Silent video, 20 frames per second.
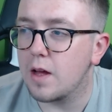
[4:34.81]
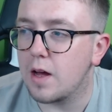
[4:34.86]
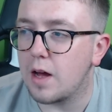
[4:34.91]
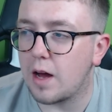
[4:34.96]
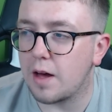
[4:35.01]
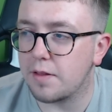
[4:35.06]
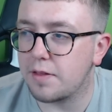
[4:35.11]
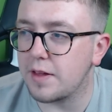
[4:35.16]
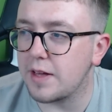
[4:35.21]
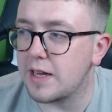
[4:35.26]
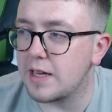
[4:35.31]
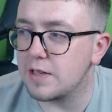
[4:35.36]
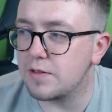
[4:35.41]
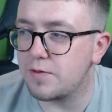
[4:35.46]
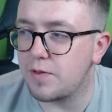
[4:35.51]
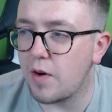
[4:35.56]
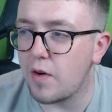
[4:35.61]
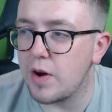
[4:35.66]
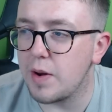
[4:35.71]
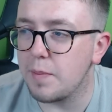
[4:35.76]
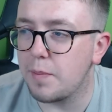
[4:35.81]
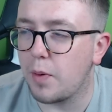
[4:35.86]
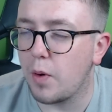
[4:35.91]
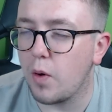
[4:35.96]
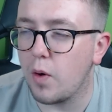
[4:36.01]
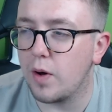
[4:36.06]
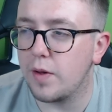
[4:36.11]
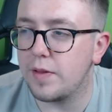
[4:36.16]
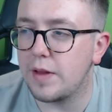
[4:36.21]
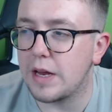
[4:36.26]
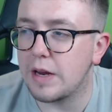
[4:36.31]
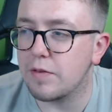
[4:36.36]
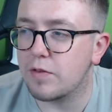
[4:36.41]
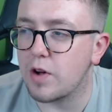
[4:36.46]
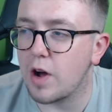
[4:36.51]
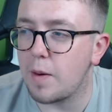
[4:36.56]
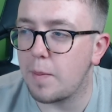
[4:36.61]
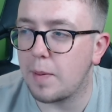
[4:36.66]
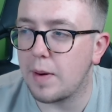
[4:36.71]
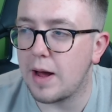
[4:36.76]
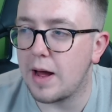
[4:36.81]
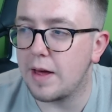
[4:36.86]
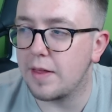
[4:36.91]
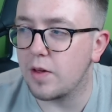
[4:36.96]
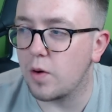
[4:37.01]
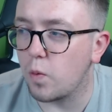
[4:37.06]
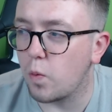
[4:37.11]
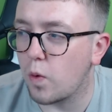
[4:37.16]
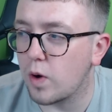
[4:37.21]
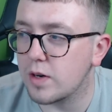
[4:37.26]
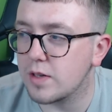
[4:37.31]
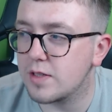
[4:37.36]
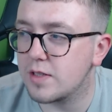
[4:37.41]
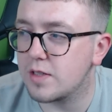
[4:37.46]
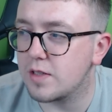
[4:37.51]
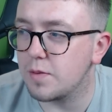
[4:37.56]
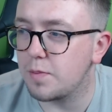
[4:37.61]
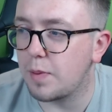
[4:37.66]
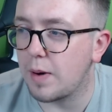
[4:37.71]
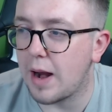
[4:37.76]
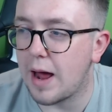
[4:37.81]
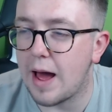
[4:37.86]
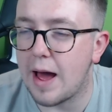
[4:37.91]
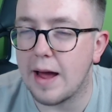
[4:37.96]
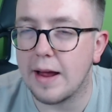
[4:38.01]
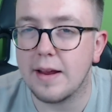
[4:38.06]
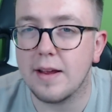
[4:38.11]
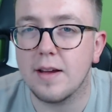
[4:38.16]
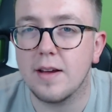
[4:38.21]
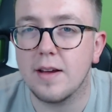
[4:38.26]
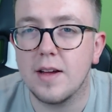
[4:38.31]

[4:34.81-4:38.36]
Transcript: I think it's very important that you've got a player that wants to play